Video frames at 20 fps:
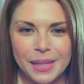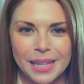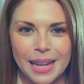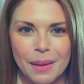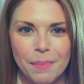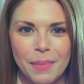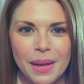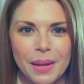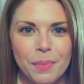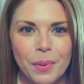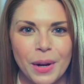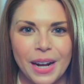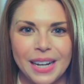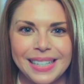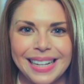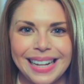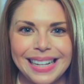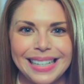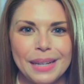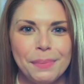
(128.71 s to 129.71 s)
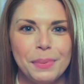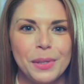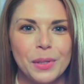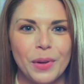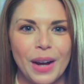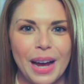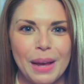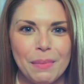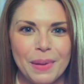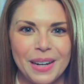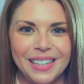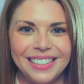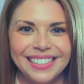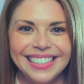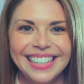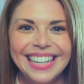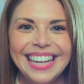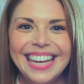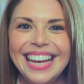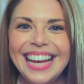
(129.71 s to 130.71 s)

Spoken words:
up and press that subscribe button.